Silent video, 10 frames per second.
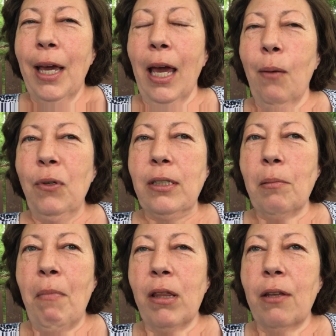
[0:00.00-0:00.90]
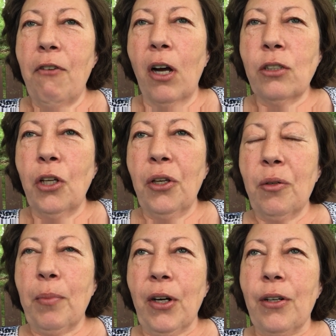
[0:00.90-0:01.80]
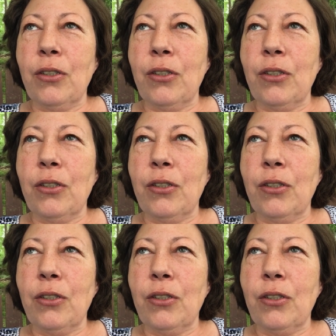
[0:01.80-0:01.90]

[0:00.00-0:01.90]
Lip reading: It was the month of October,